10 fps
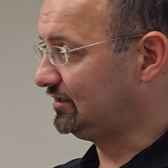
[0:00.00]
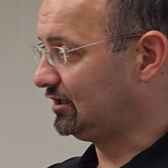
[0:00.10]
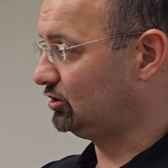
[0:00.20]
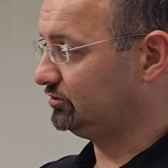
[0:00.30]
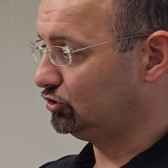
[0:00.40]

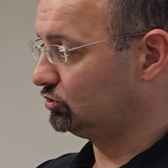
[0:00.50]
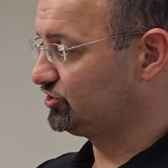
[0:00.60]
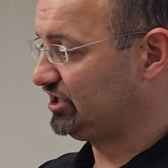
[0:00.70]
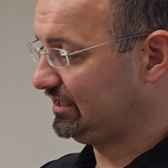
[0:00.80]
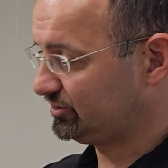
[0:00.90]
no, no
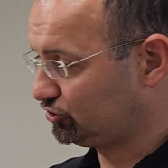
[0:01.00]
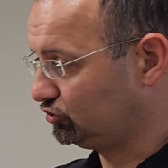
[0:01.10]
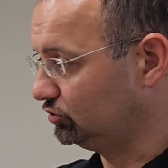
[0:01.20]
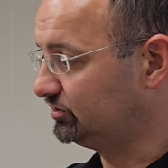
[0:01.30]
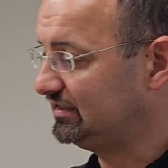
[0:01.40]
chance
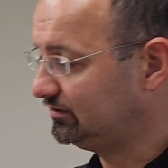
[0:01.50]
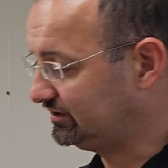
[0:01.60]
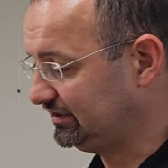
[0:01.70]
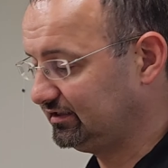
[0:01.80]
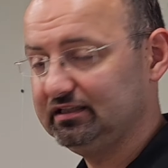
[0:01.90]
to
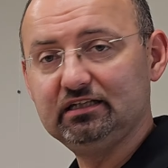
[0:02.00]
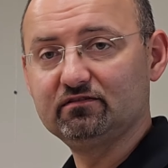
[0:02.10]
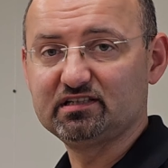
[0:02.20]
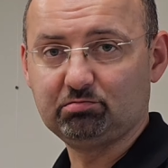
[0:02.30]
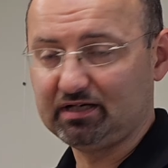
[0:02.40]
tilt in
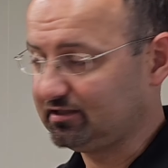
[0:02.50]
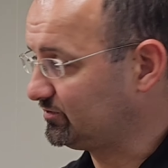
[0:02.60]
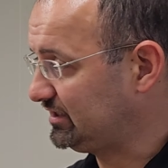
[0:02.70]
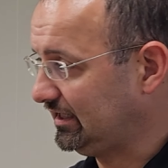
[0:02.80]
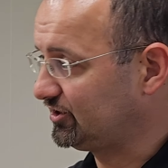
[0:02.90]
even the bottom
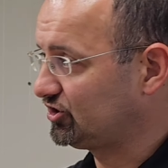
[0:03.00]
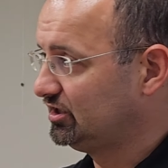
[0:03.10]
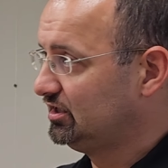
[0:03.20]
sash.